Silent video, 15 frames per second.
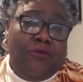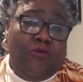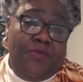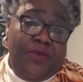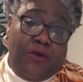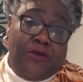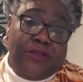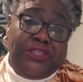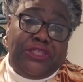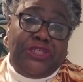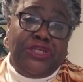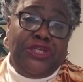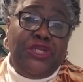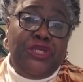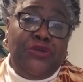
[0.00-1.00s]
We'll be
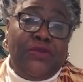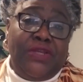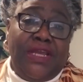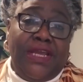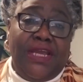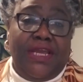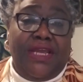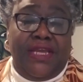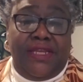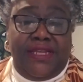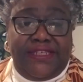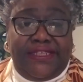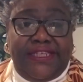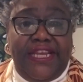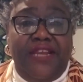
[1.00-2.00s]
continuing in
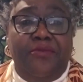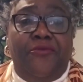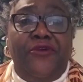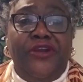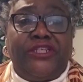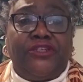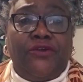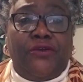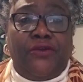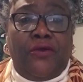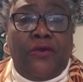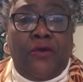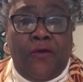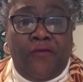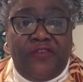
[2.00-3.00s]
the celebration
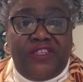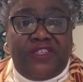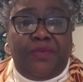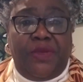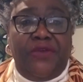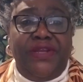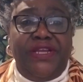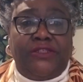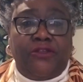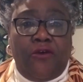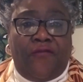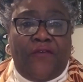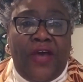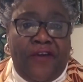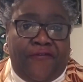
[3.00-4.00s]
of the spirit
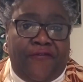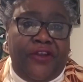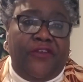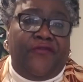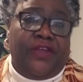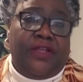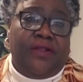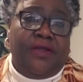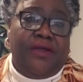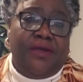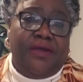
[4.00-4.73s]
of Africville